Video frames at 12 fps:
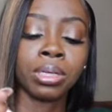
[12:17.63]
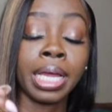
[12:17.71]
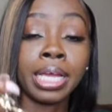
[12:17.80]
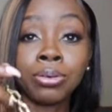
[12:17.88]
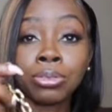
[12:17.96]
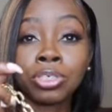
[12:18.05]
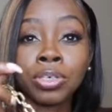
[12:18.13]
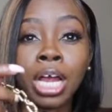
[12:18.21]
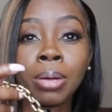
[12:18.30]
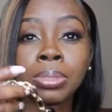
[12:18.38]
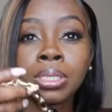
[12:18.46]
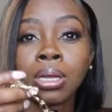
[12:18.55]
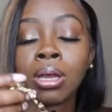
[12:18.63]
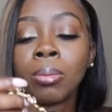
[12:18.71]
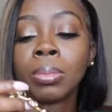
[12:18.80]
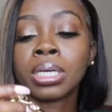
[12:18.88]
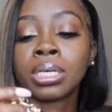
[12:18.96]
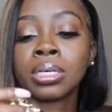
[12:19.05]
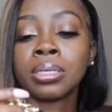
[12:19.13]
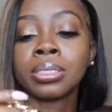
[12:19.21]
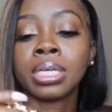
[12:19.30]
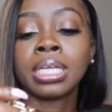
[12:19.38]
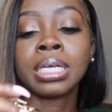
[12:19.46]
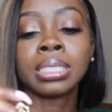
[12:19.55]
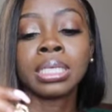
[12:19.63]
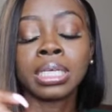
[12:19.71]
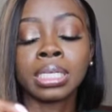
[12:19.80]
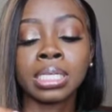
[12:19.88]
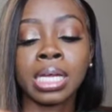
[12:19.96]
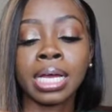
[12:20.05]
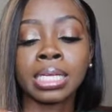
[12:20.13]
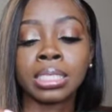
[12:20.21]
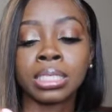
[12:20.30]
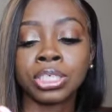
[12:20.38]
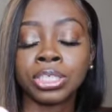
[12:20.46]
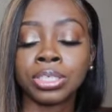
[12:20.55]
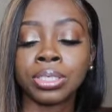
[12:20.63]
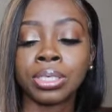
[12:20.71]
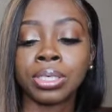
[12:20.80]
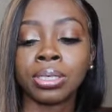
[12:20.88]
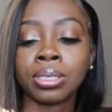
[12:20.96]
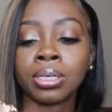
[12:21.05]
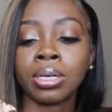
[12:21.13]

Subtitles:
ankle straps because it doesn't get as tight as it should.